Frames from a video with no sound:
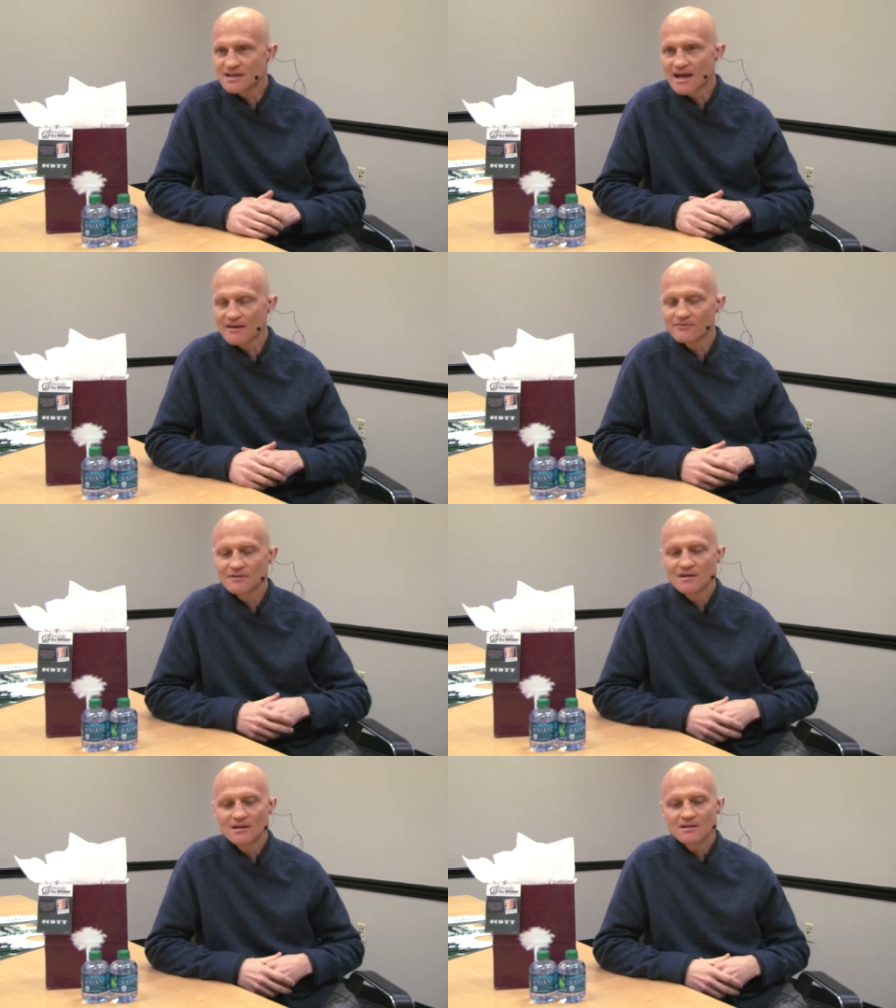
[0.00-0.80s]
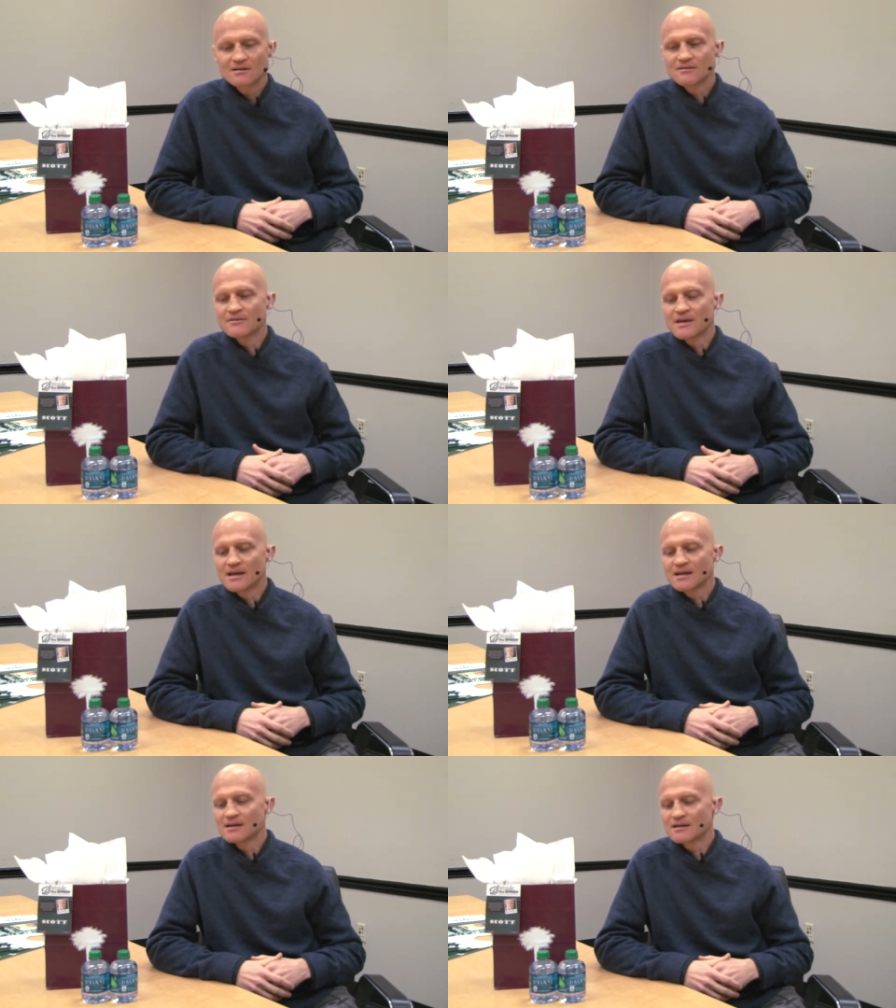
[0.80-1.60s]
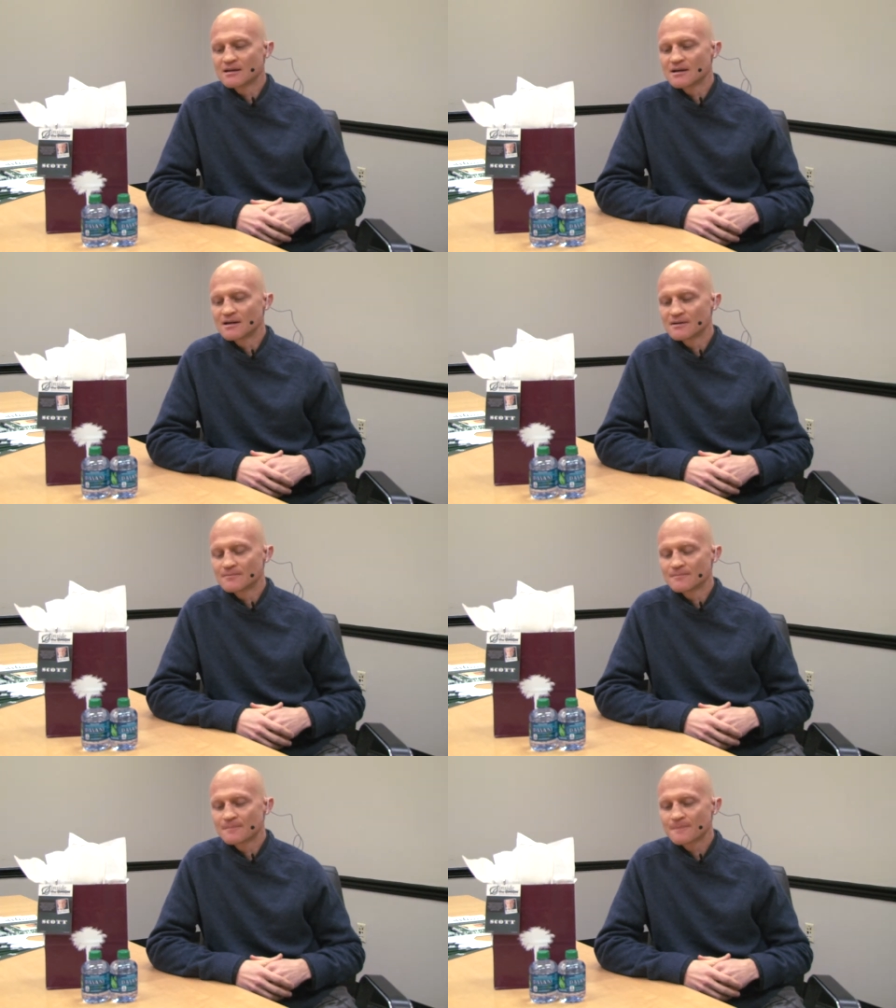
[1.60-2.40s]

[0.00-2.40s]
staff. They um,